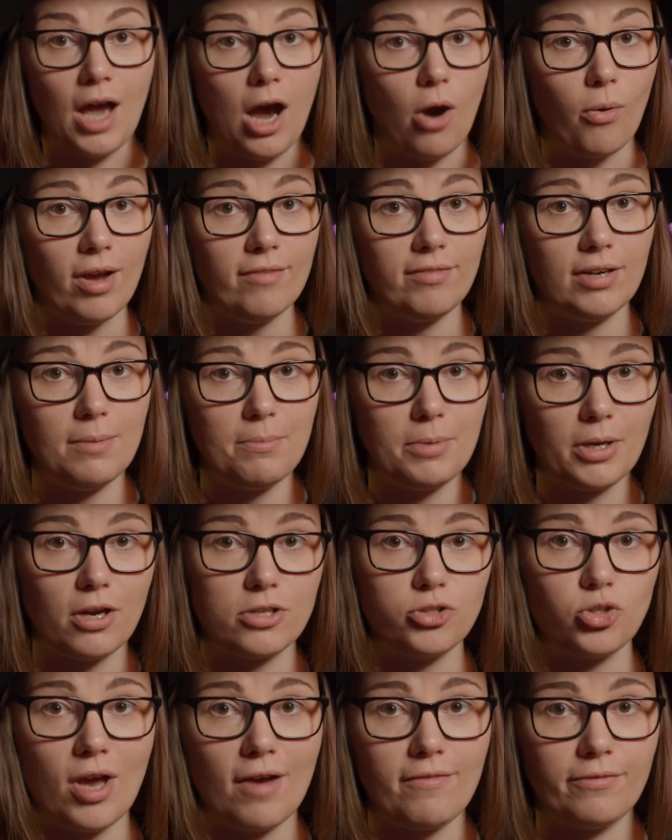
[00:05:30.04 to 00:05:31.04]
However,
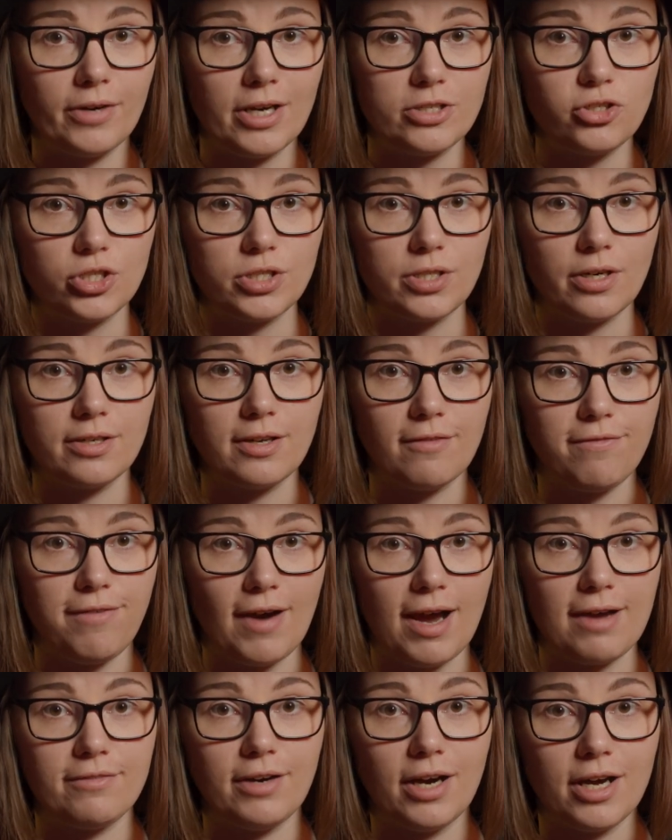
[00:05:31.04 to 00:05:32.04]
because you have registered a
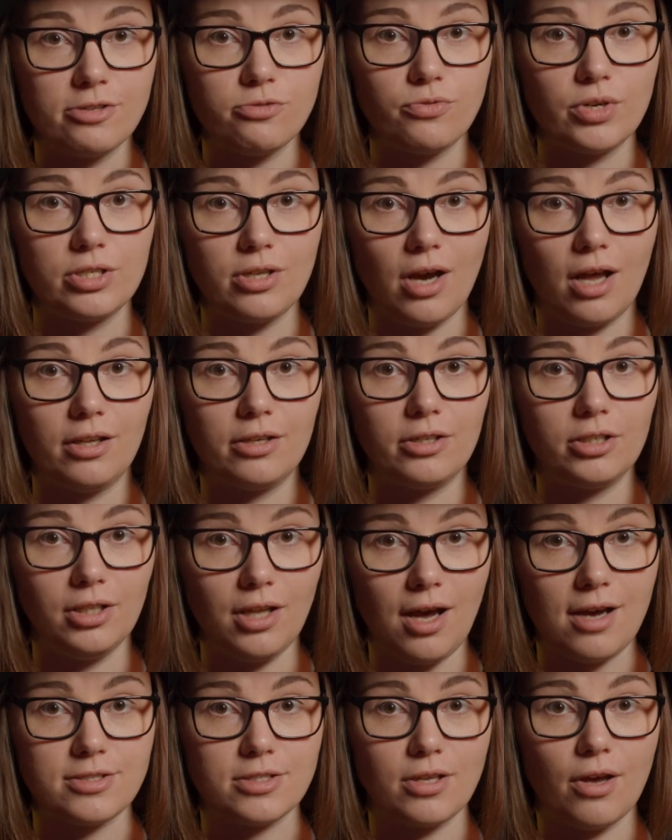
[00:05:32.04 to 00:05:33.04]
$500
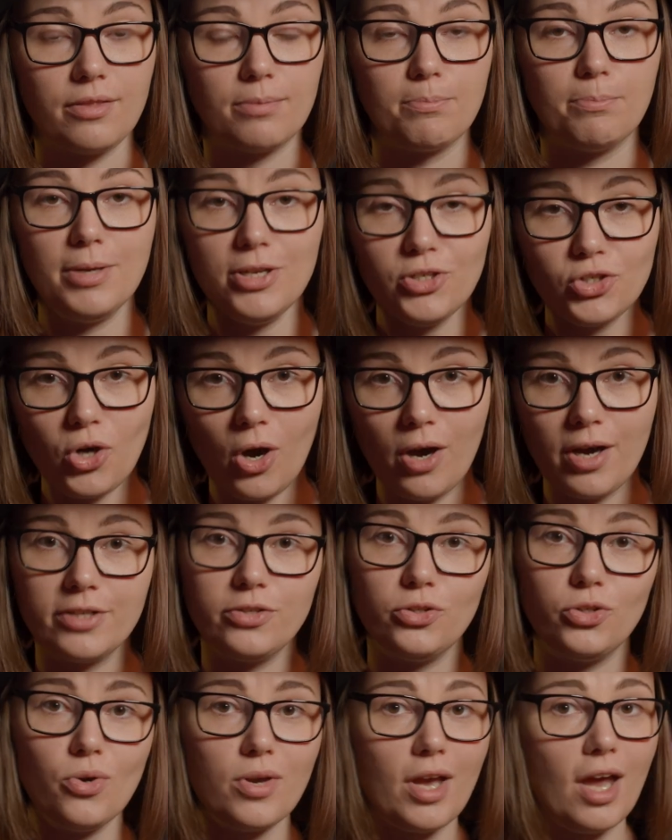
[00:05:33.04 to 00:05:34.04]
loss on
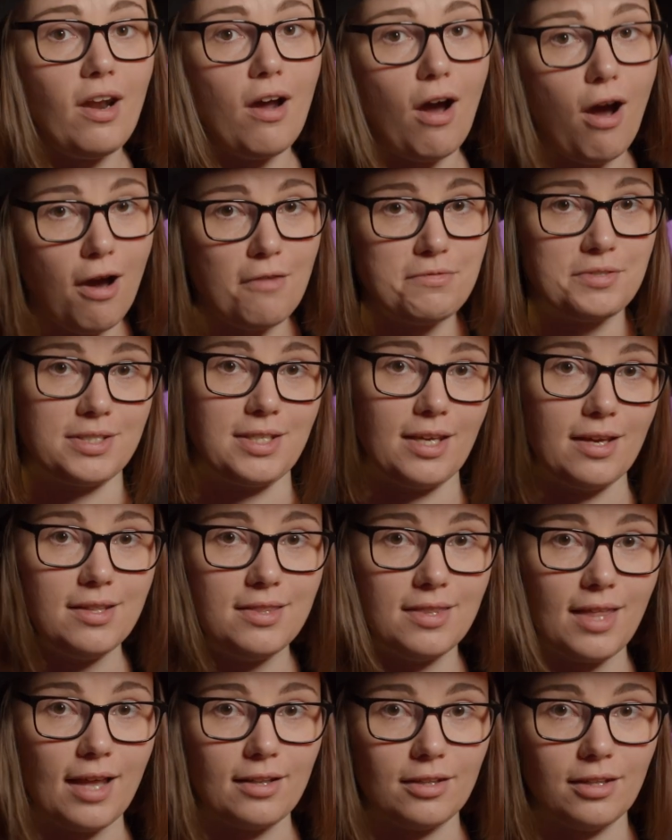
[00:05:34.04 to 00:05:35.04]
Bitcoin, you can
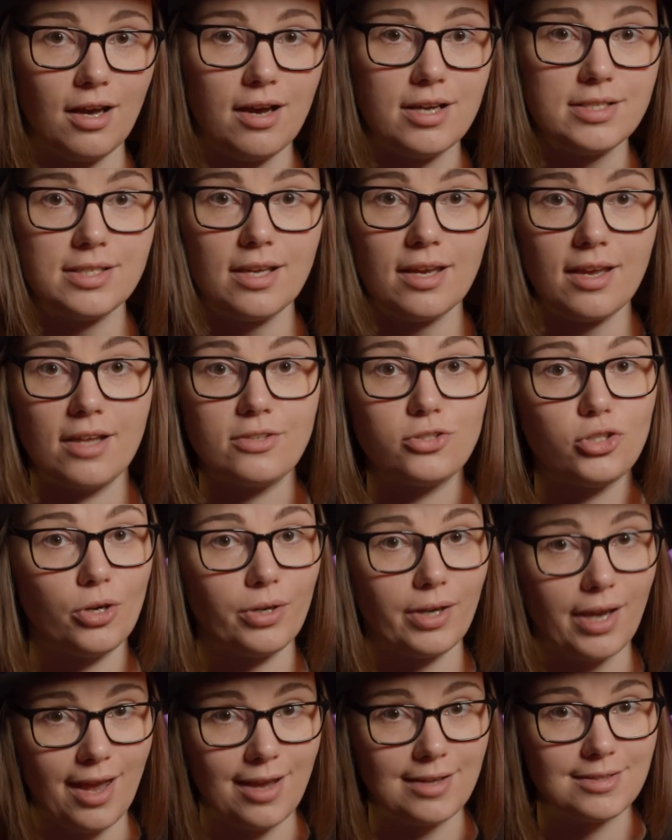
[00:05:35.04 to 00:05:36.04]
offset that loss against
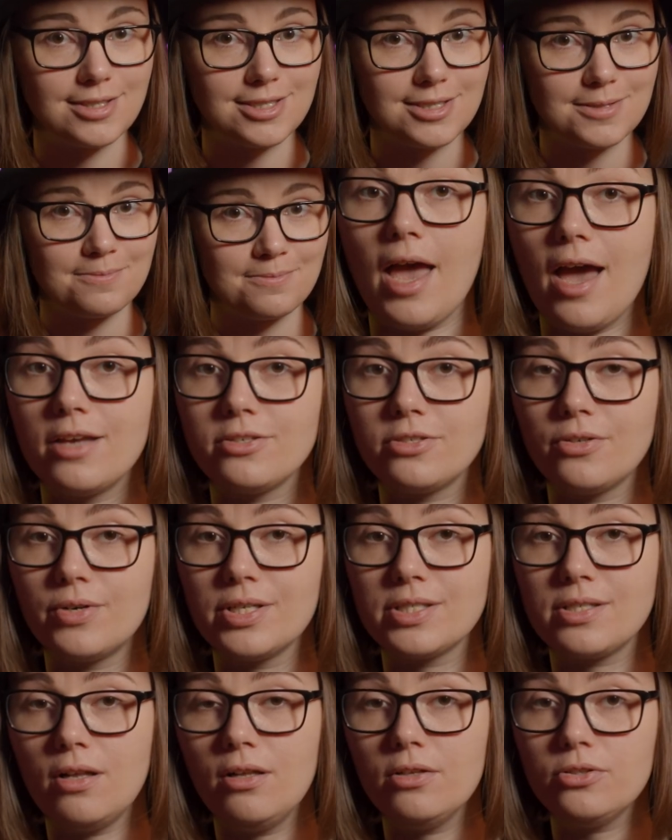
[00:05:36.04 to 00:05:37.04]
your gains. As a
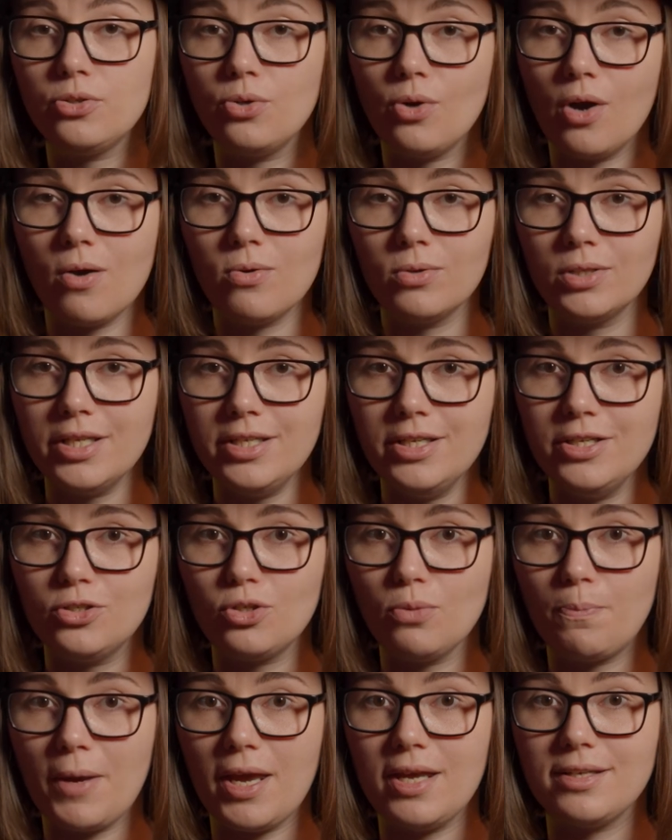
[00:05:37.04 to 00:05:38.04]
result, you only need
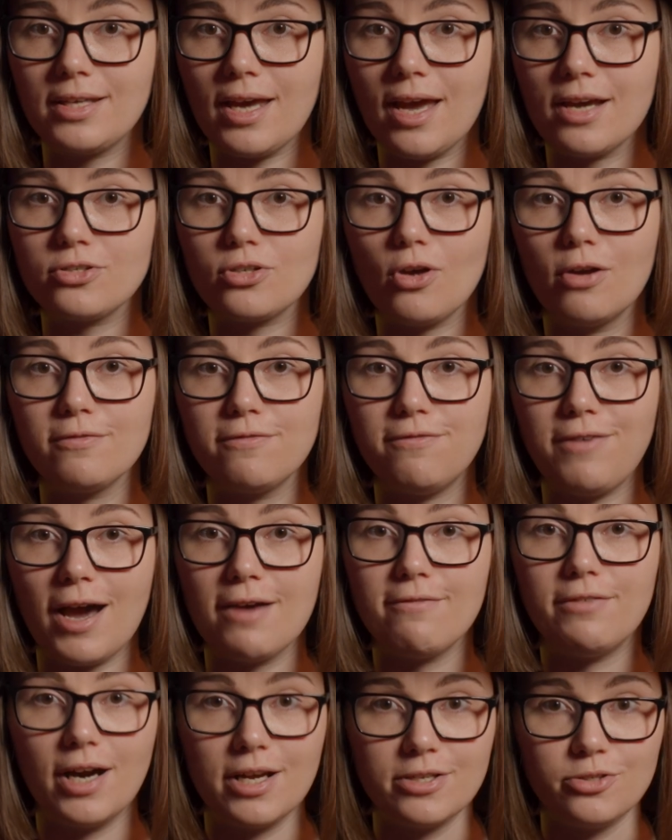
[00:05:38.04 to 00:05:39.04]
to pay tax on
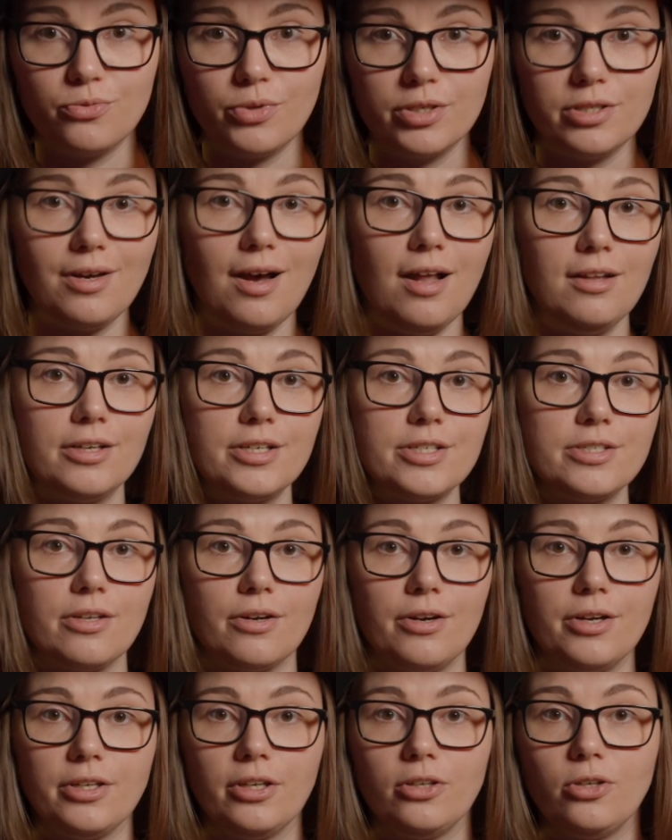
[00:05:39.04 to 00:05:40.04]
$500
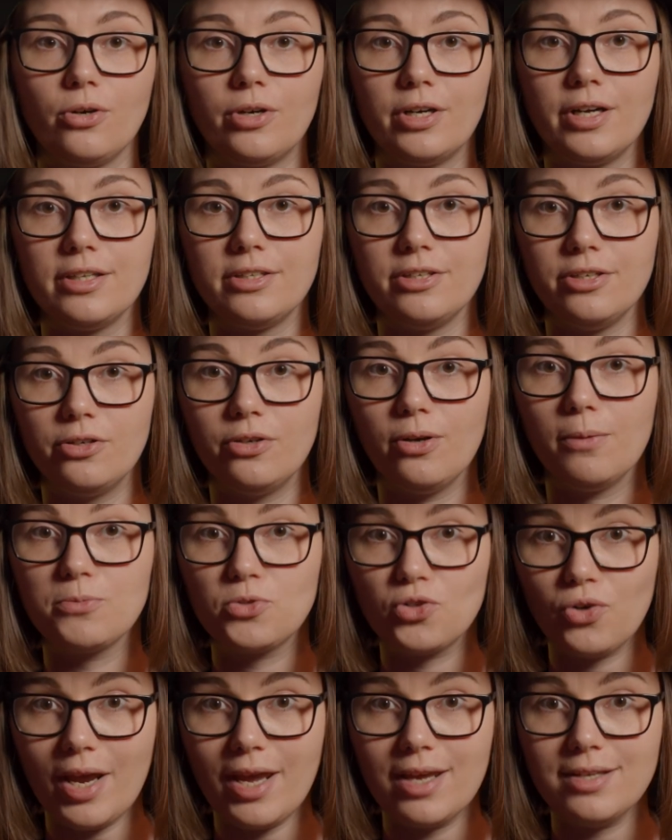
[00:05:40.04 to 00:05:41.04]
earned in your Ethereum
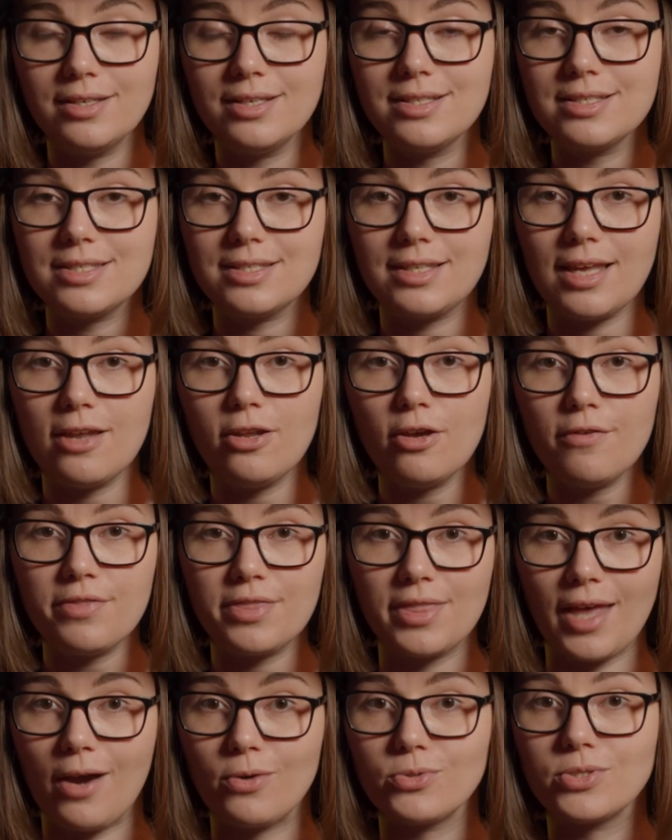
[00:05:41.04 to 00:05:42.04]
trade instead
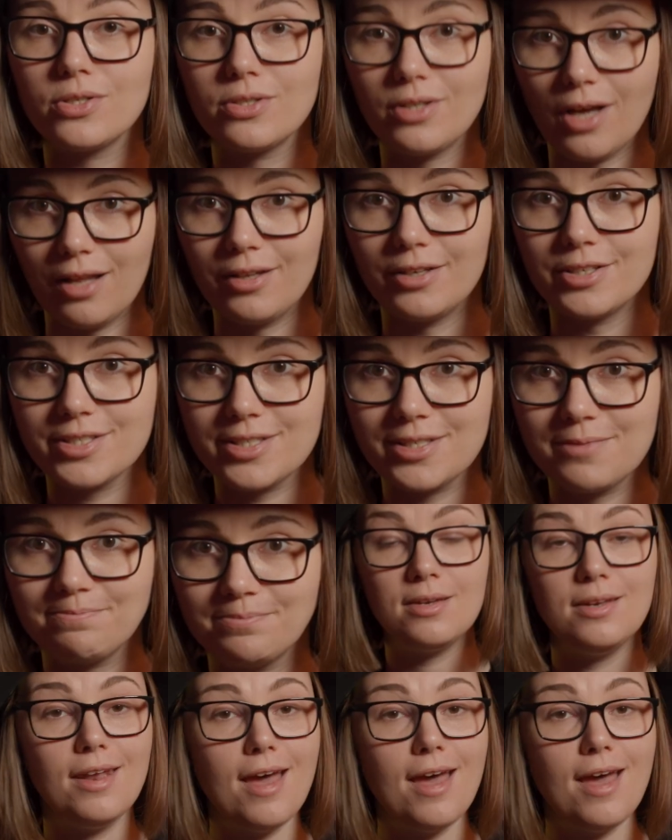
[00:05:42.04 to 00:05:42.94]
of $1,000.